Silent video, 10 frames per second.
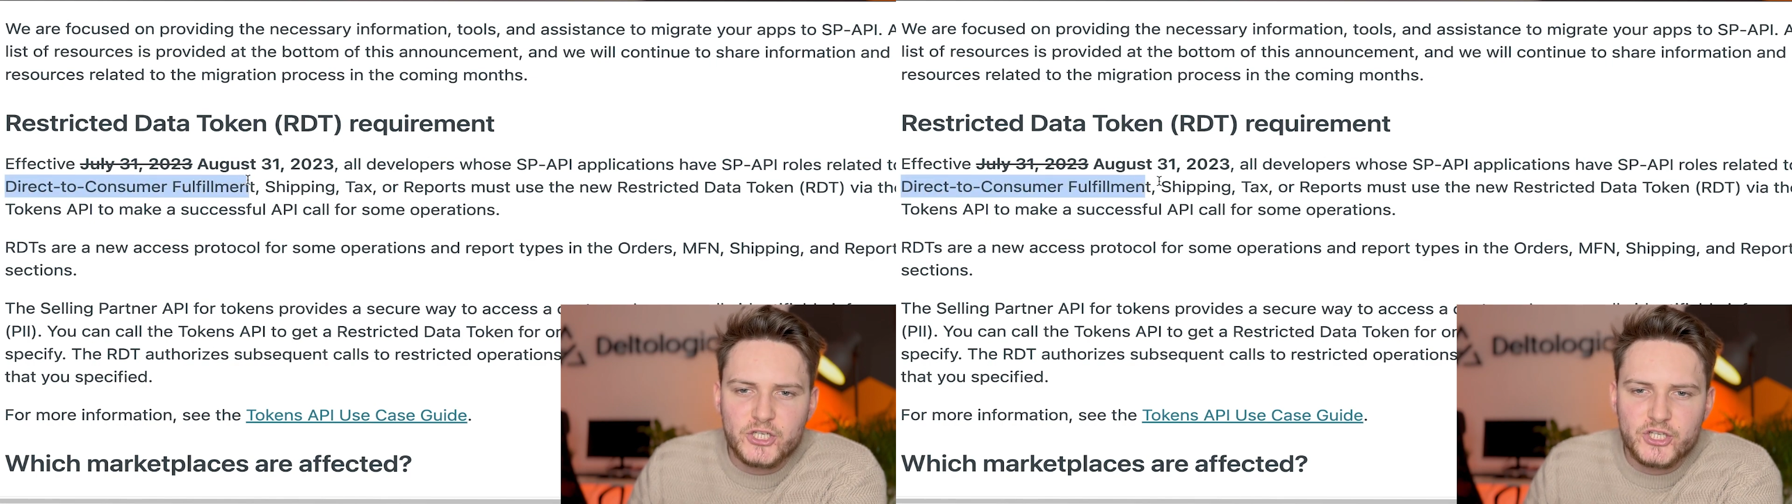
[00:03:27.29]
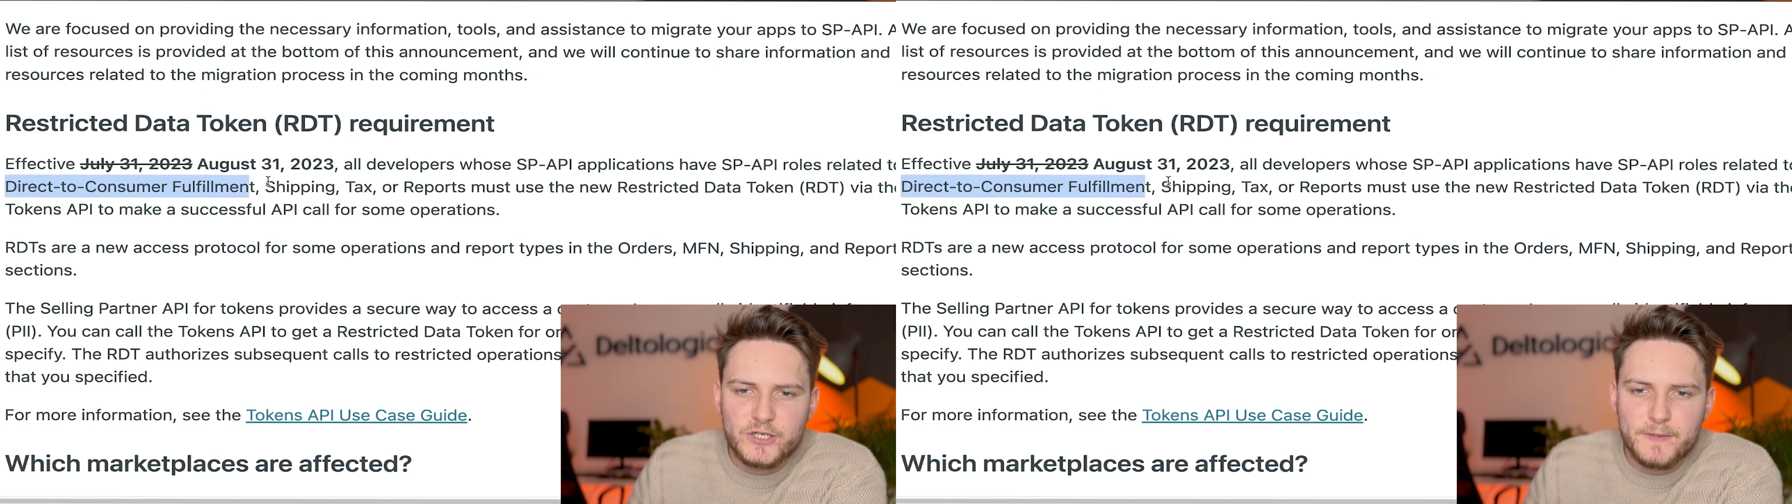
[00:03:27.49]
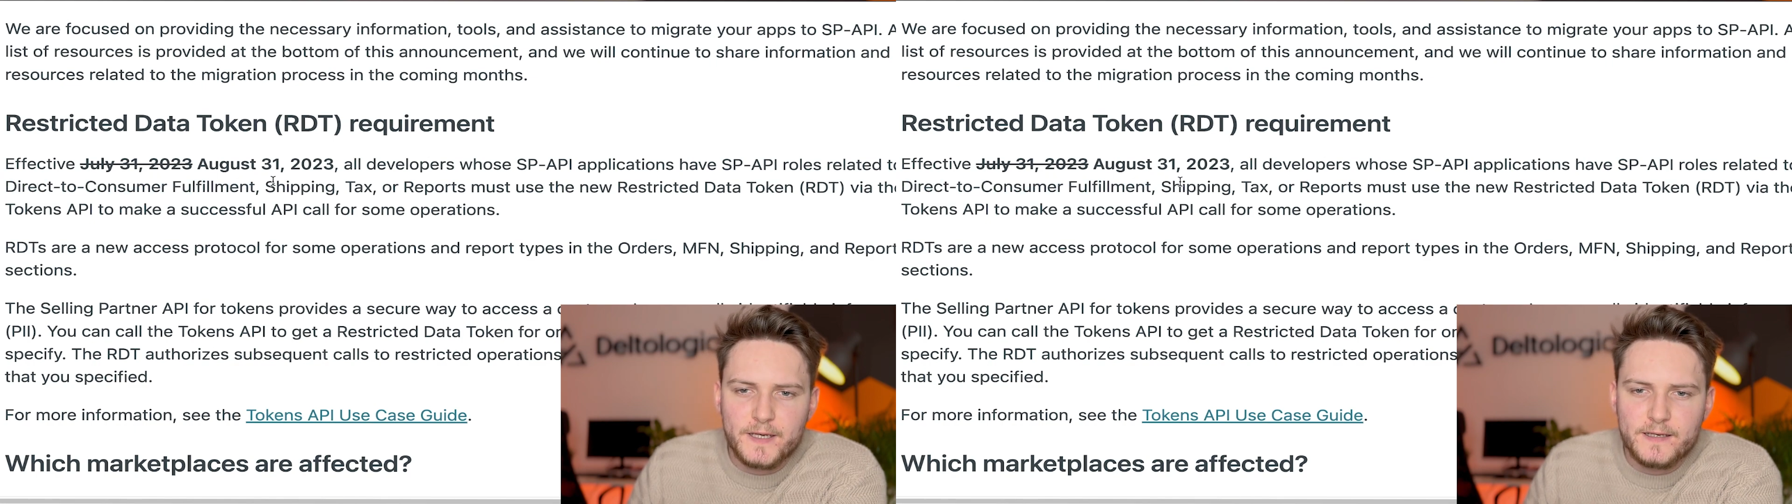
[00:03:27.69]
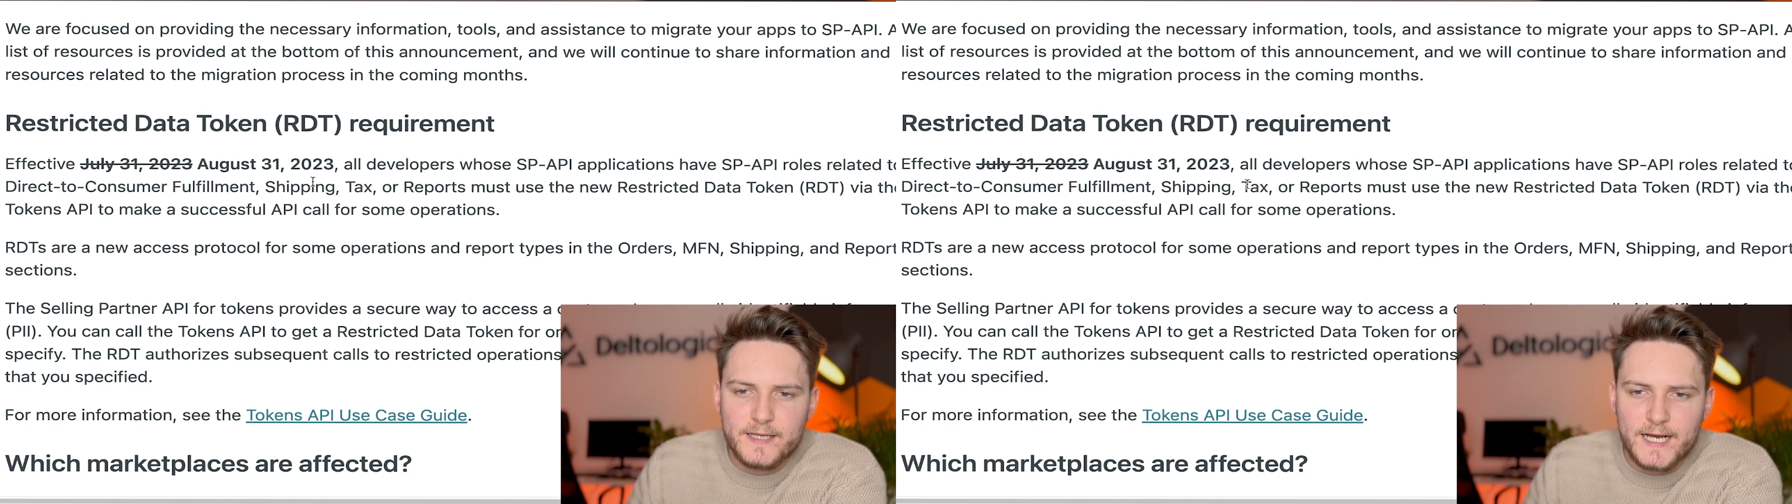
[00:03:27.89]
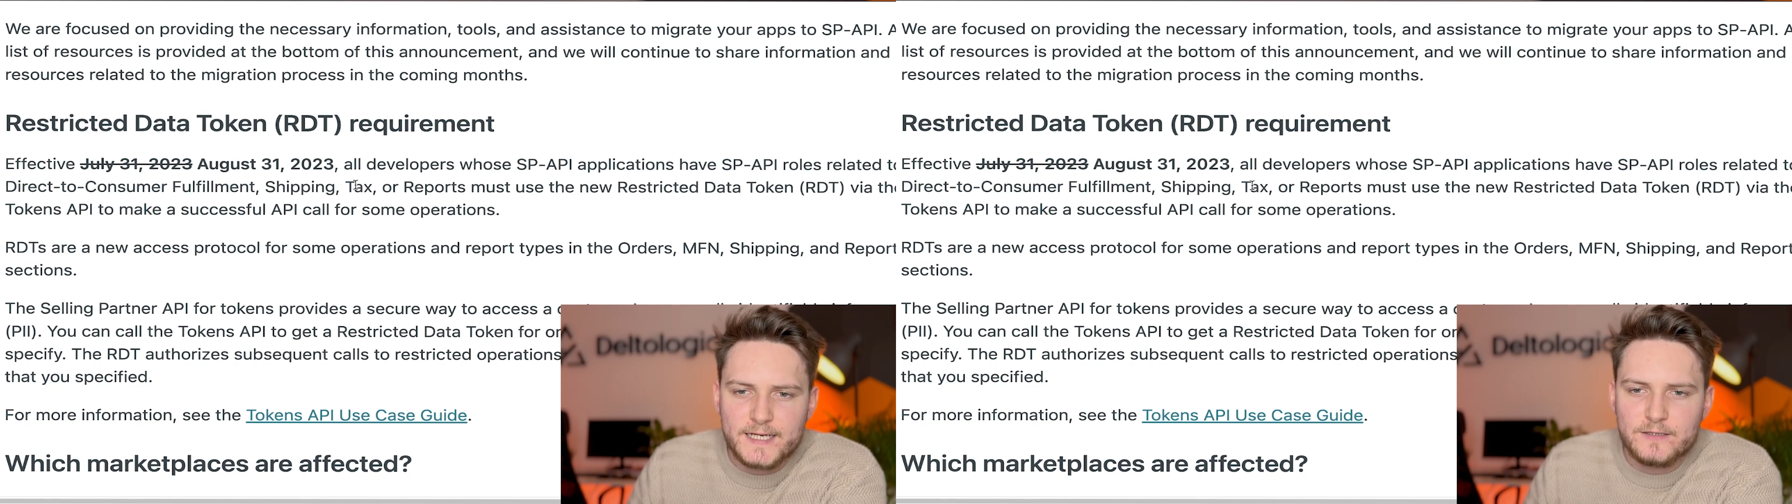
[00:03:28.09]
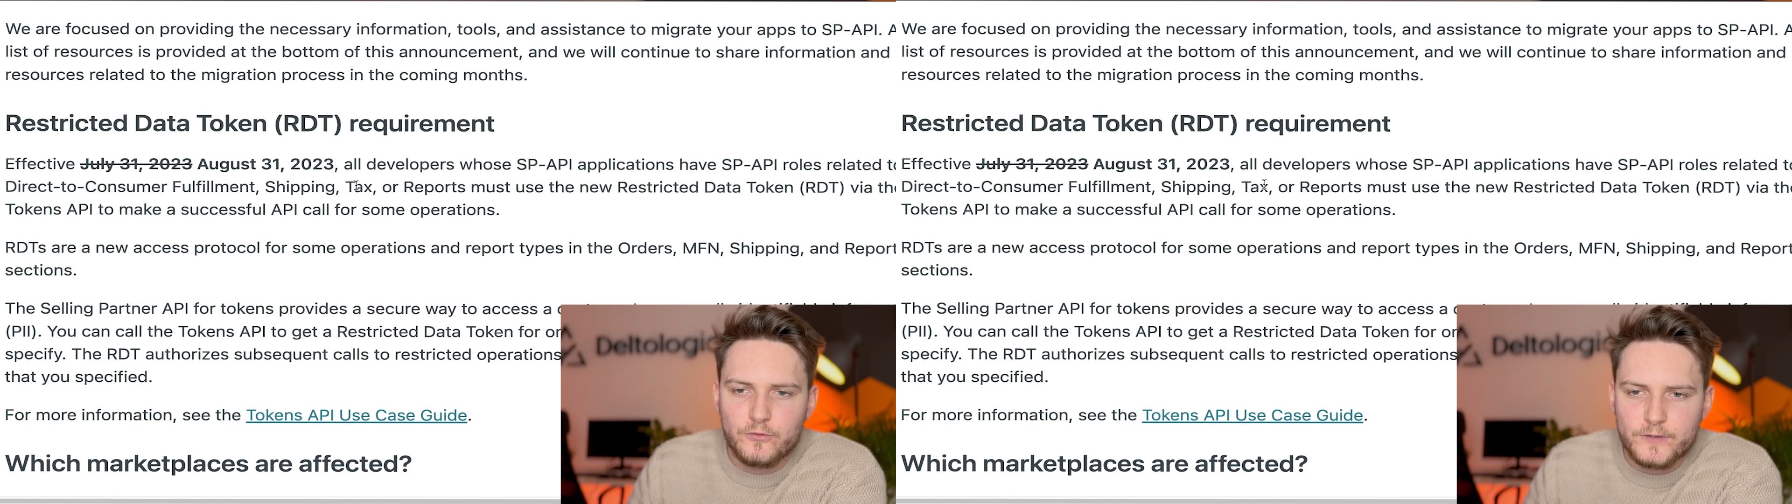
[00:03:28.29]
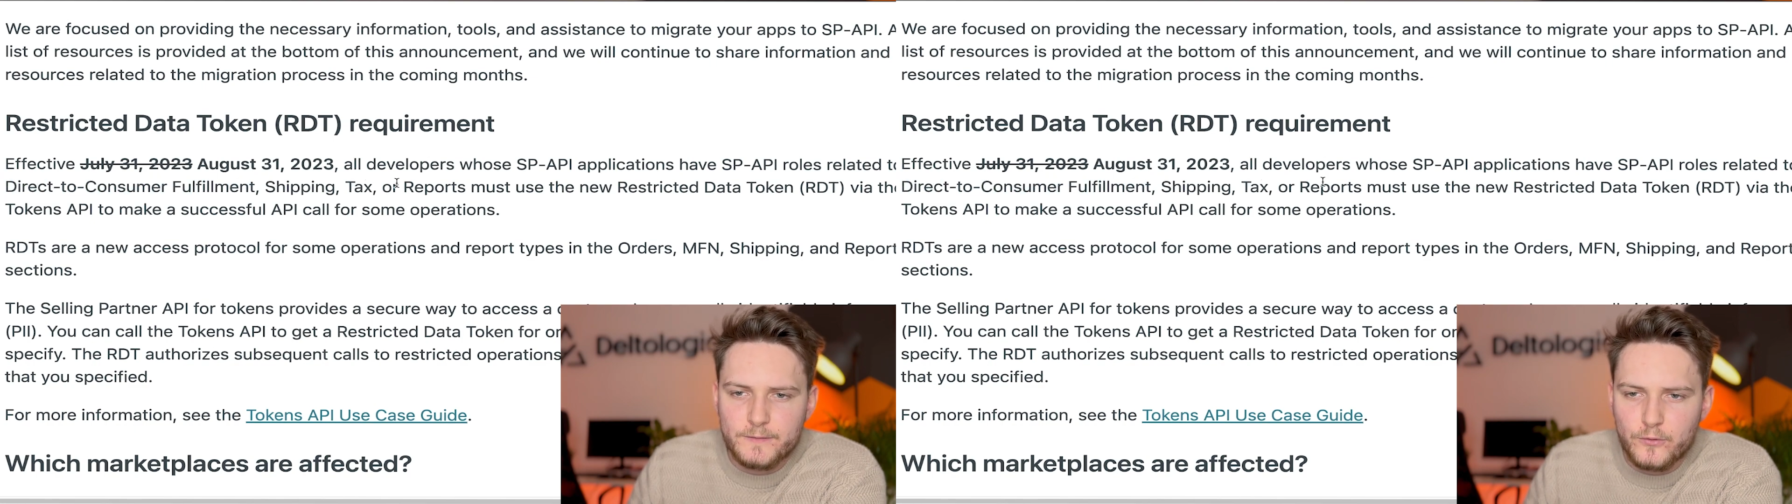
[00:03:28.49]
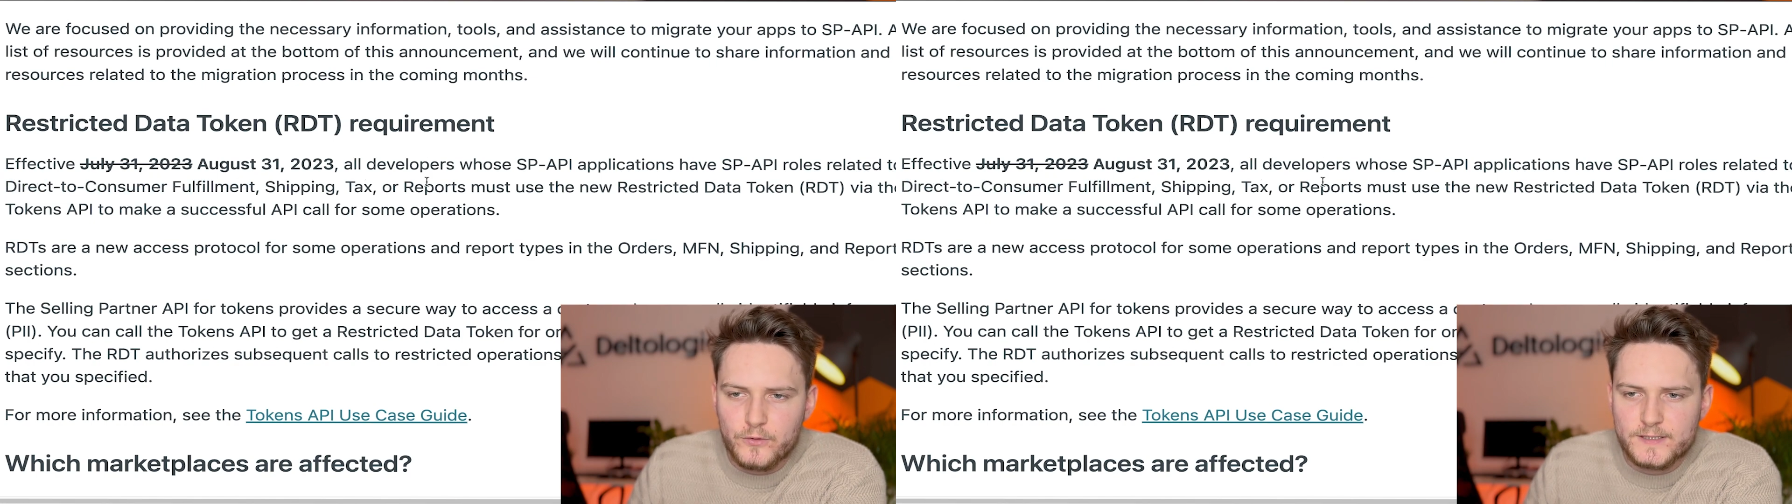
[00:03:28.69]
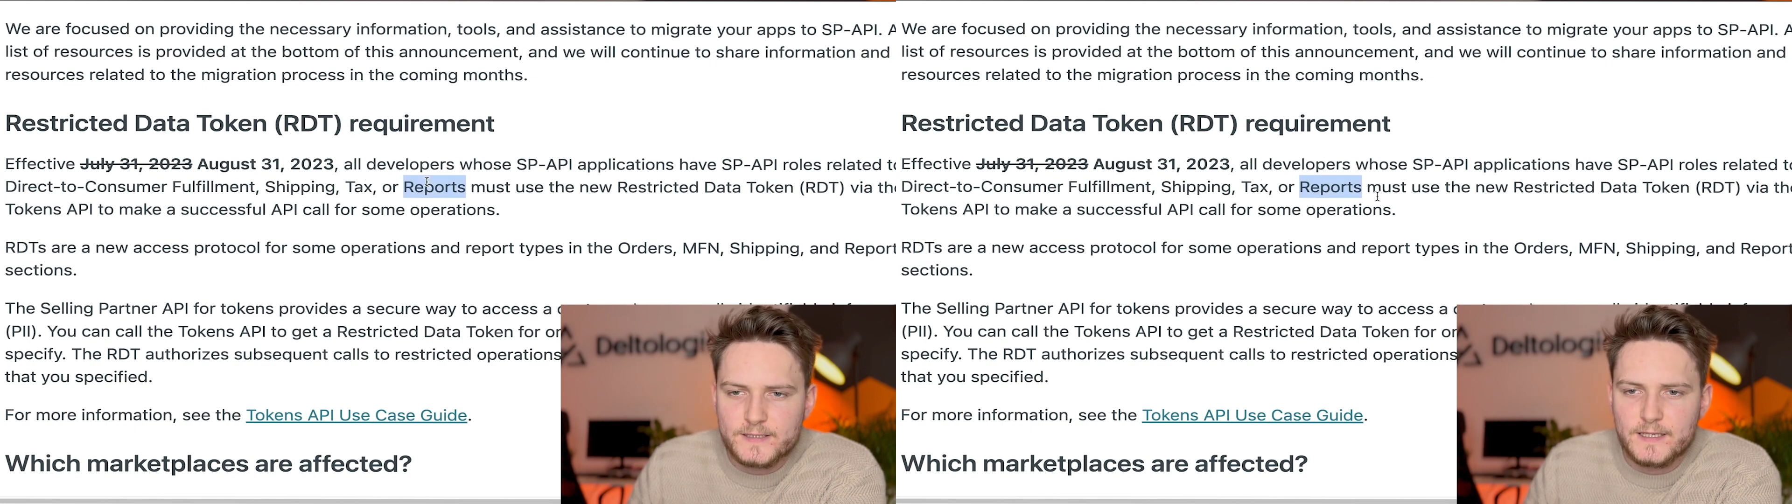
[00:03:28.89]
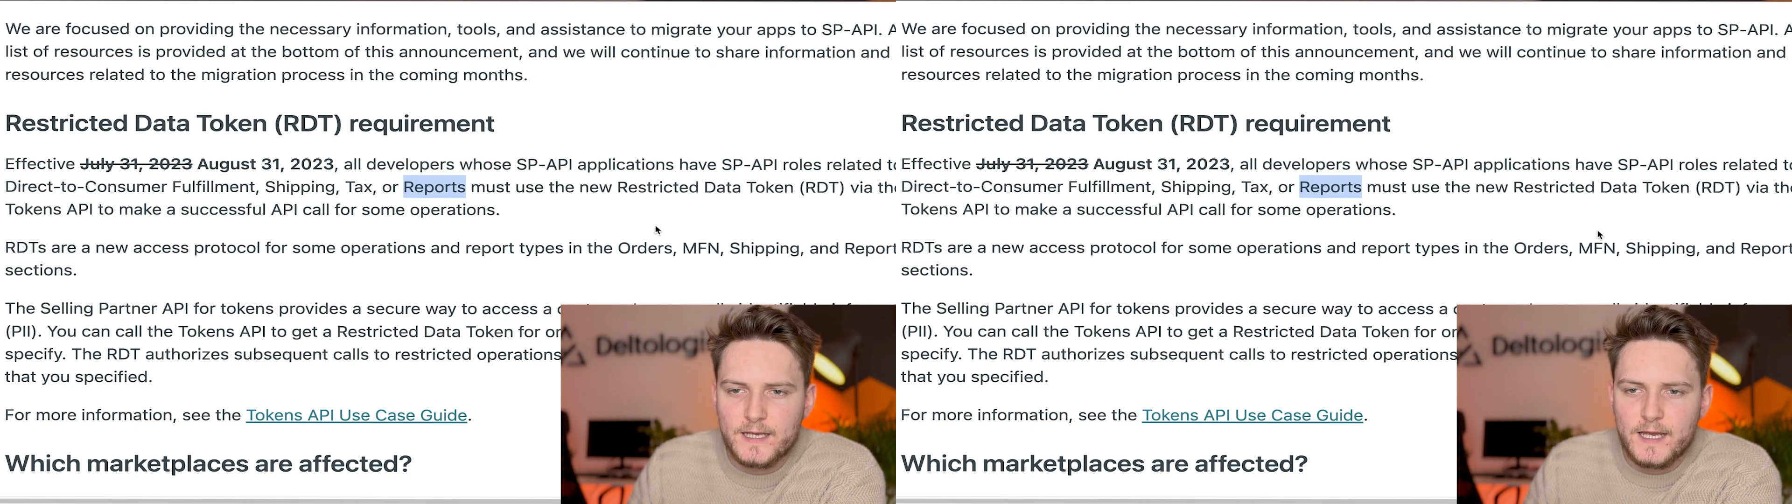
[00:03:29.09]
shipping, tax or
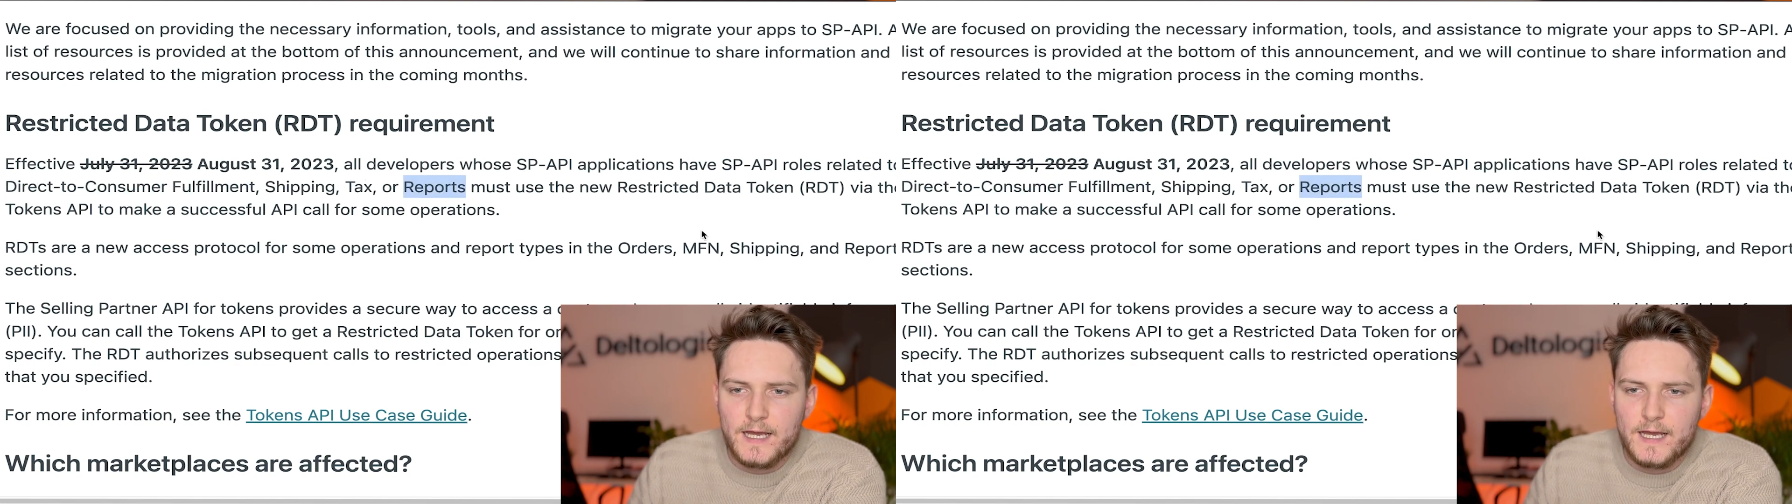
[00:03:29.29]
reports